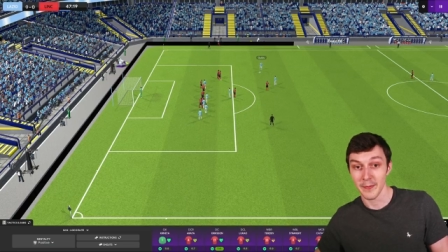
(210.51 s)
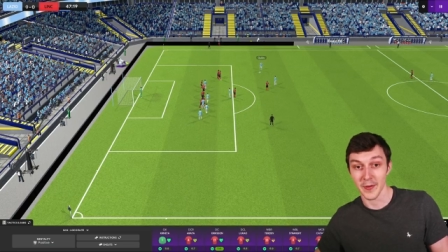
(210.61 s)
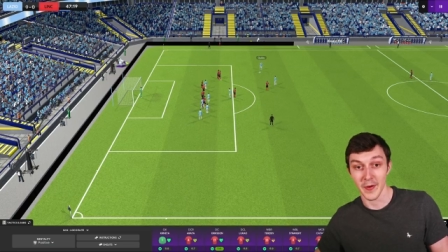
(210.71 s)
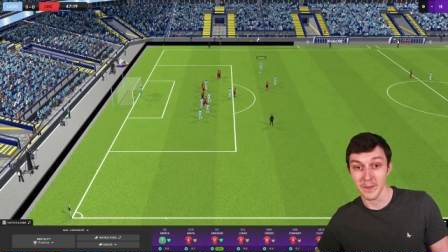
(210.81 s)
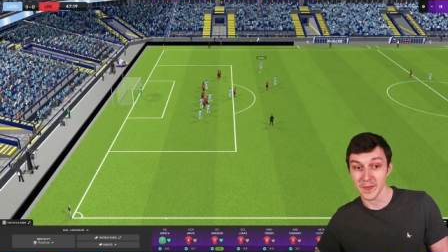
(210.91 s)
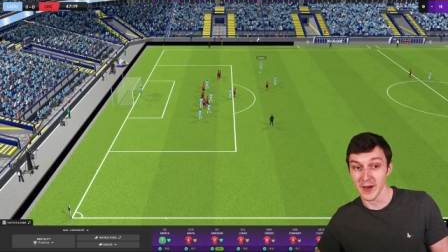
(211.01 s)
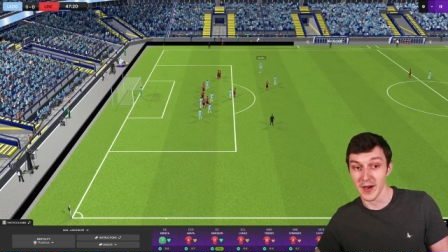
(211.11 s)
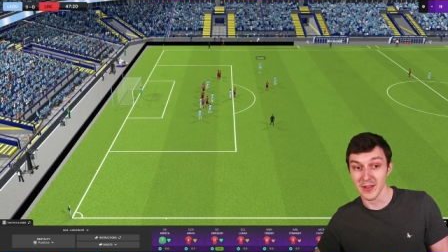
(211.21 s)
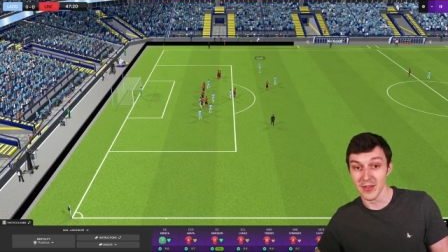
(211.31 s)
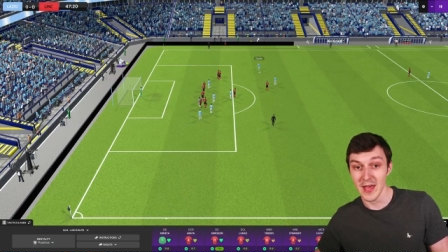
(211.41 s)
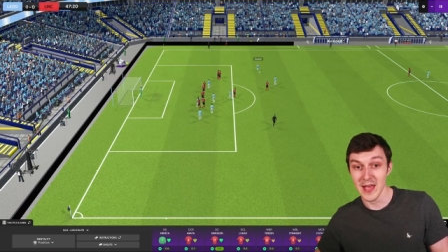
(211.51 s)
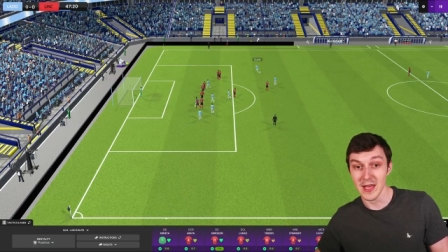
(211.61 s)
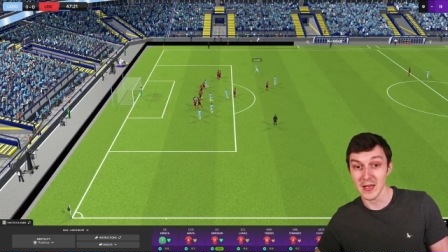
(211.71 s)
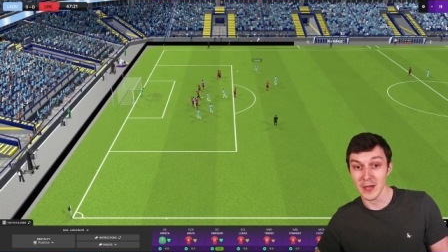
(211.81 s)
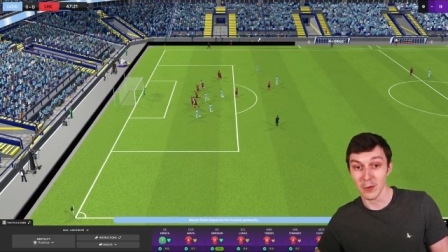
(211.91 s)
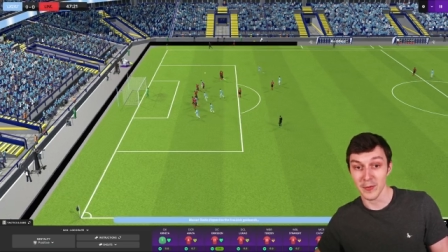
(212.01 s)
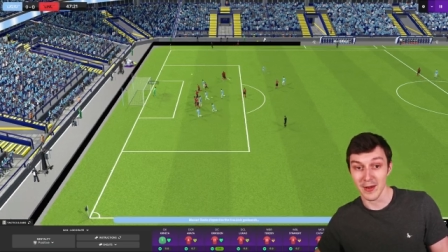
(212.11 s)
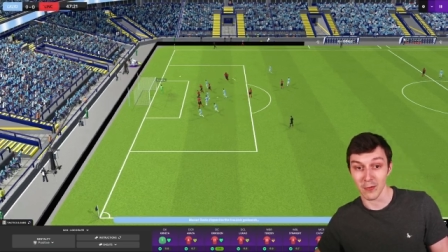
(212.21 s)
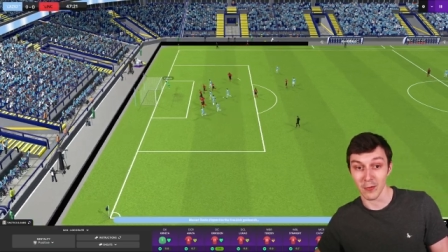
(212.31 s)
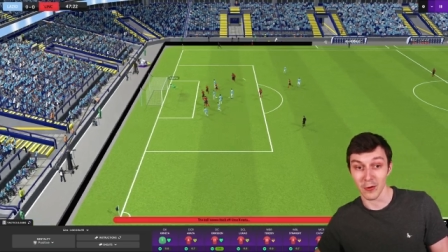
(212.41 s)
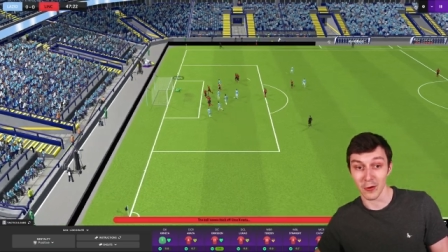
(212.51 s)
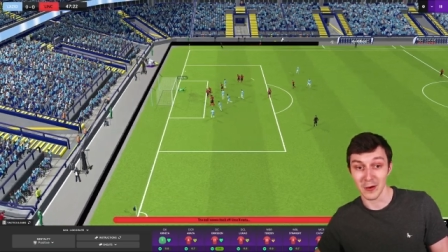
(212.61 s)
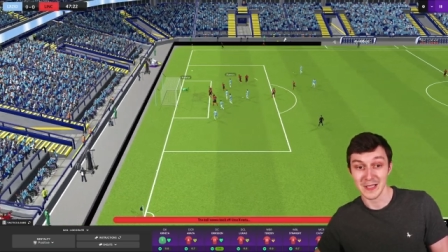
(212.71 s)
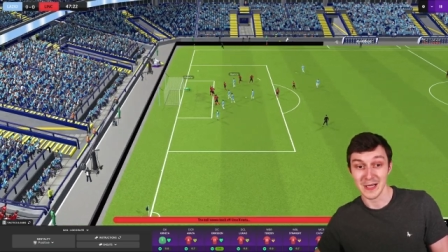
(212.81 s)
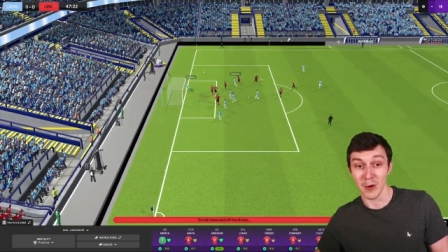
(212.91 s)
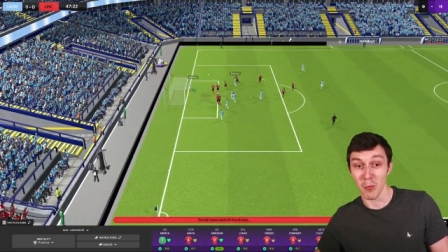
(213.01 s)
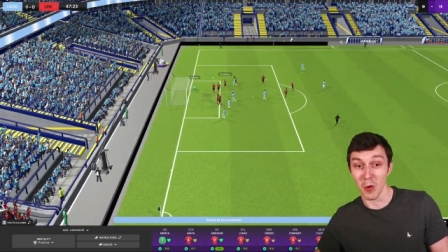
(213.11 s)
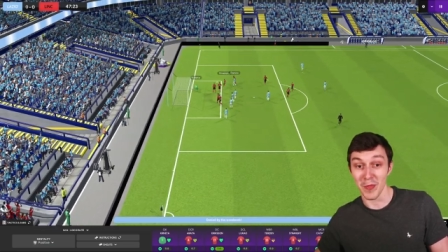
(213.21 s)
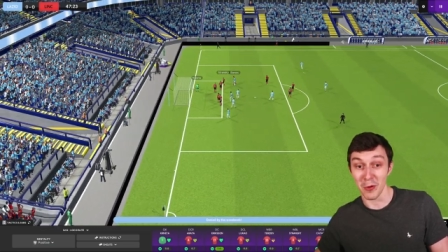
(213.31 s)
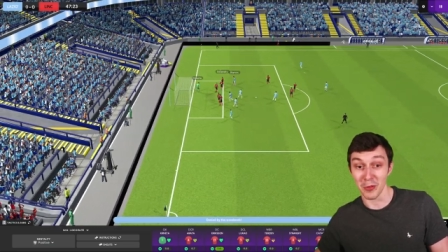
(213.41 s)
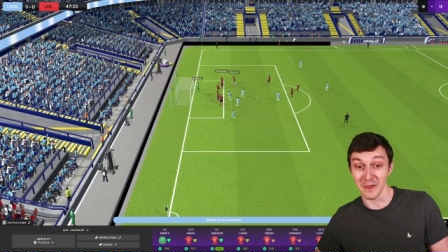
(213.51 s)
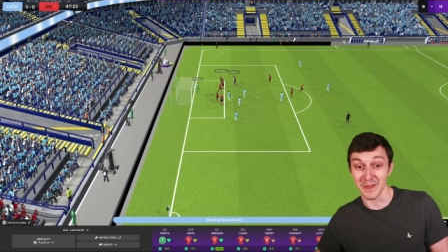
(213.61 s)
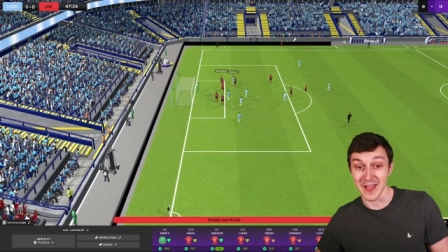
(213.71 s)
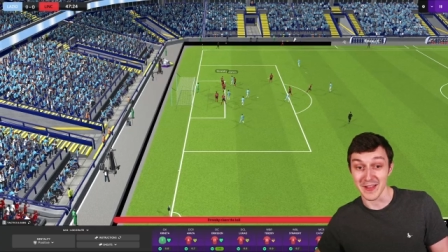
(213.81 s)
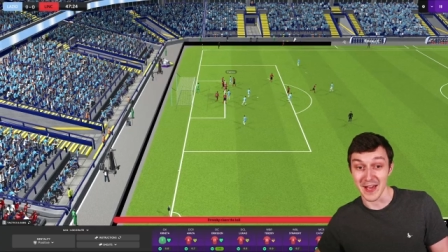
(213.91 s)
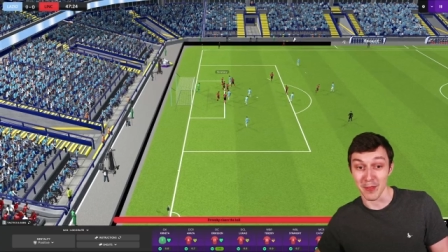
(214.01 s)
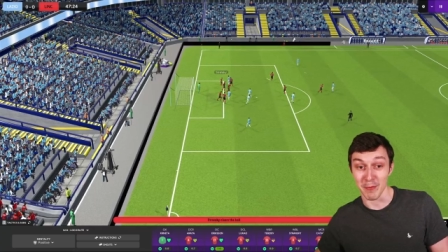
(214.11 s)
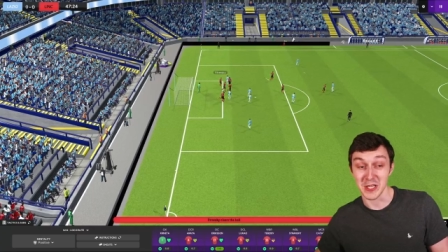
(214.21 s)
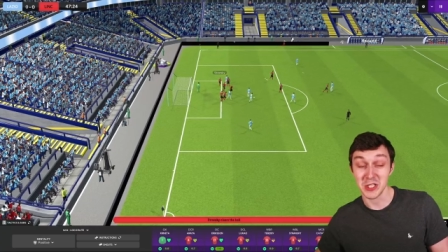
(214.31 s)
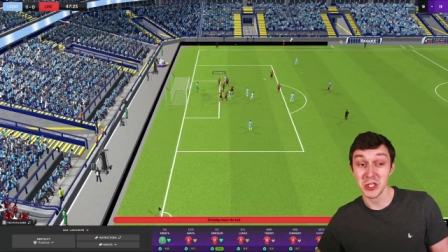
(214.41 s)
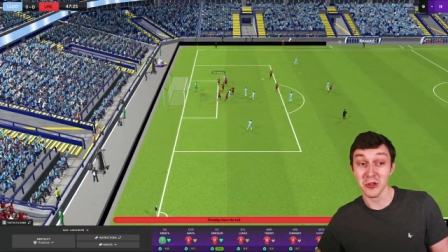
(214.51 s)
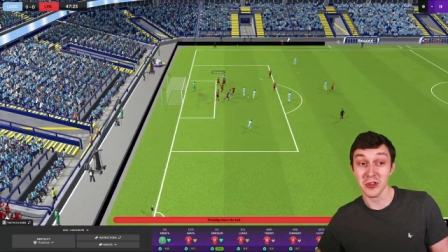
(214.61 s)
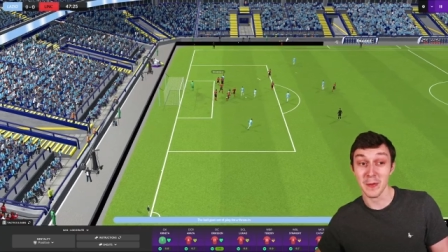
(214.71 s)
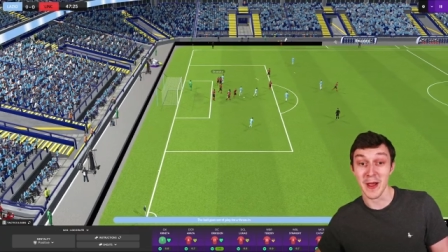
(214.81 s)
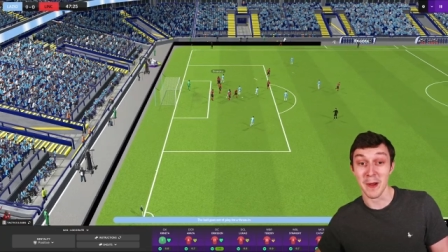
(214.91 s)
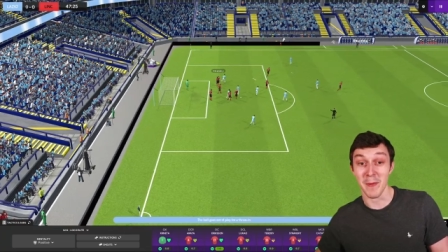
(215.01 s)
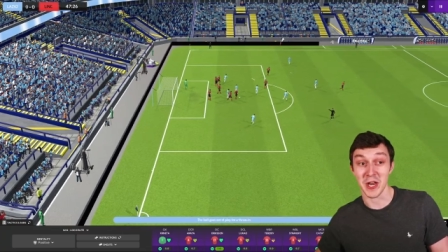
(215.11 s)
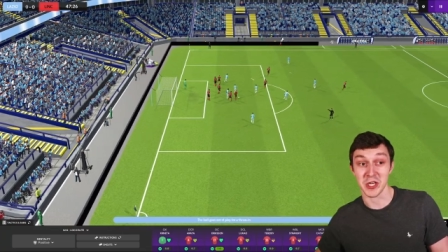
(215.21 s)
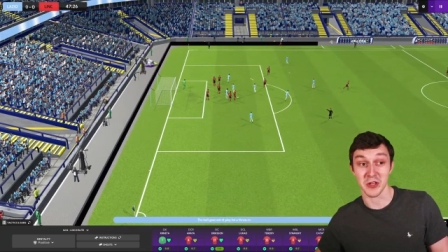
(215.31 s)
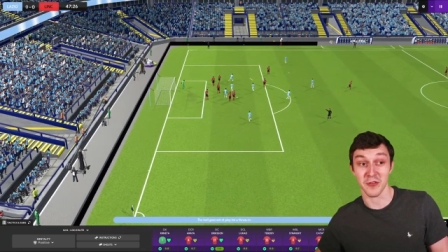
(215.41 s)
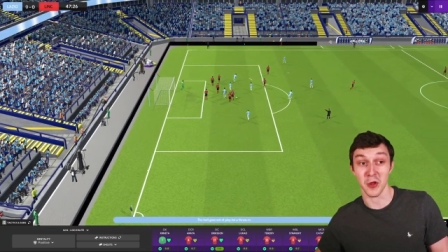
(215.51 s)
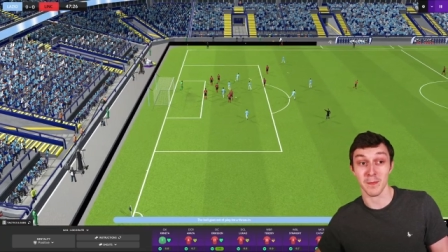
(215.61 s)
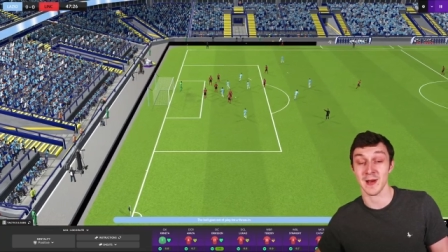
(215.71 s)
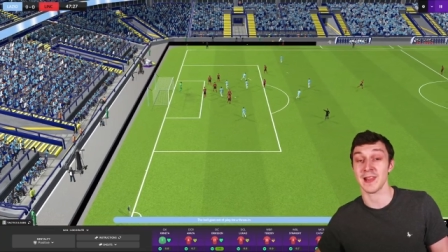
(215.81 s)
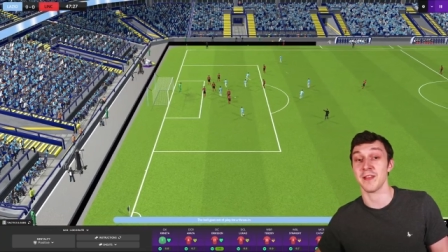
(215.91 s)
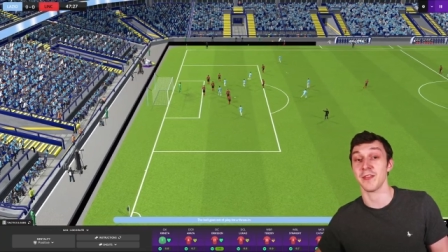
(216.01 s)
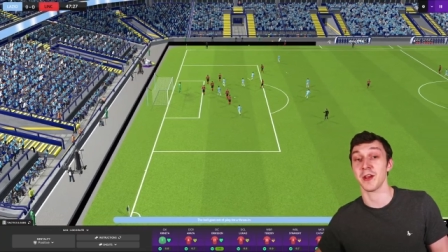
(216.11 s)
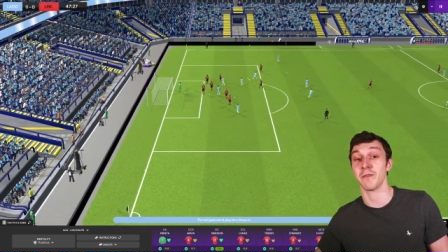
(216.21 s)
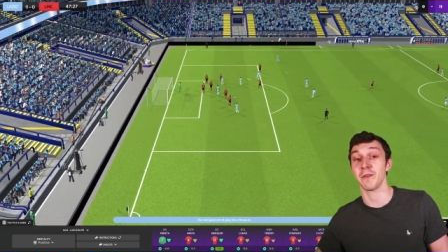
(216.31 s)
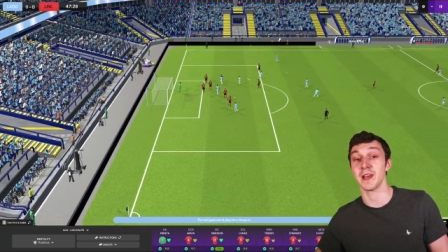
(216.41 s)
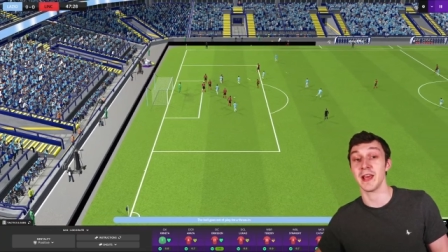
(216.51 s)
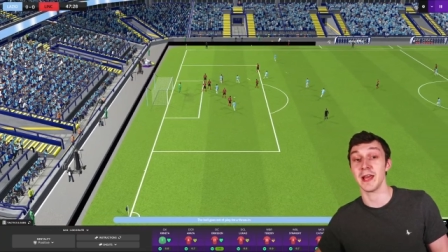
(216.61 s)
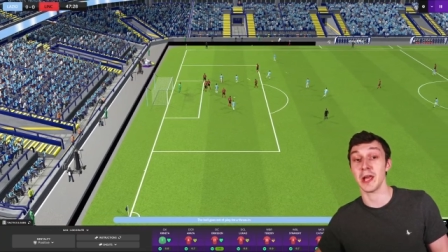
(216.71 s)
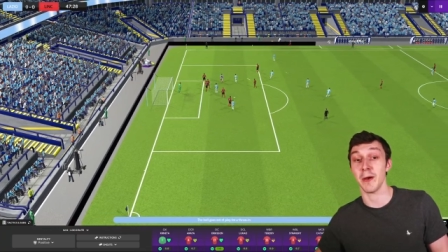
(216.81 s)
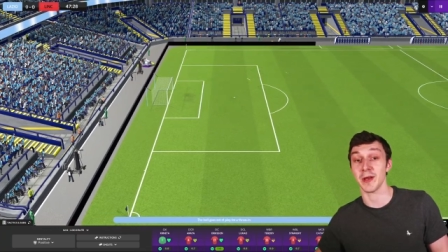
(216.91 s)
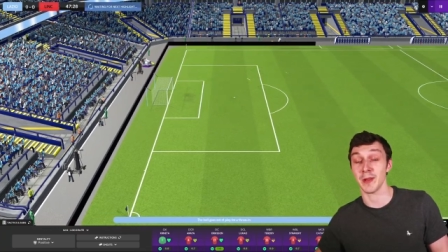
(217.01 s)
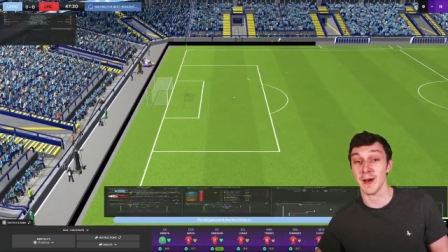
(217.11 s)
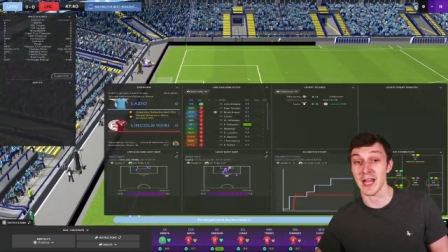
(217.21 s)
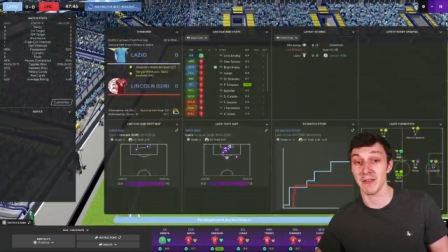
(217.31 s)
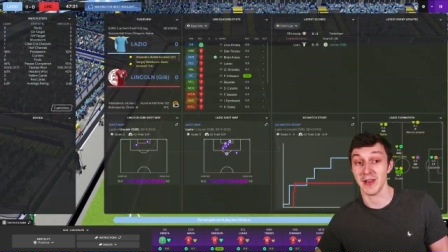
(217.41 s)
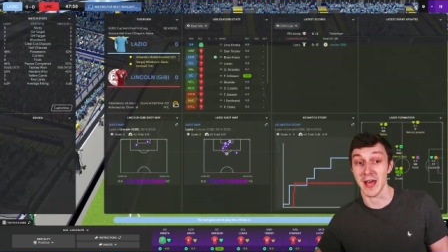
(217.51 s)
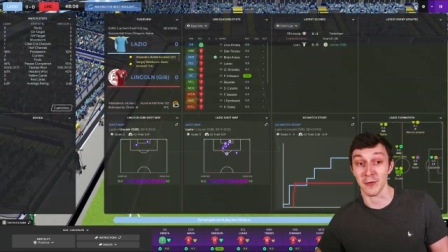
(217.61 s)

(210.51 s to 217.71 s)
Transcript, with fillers: but I take a nil nil or a one nil defeat as we just about managed to stop that Lazio free kick going in the back of the net.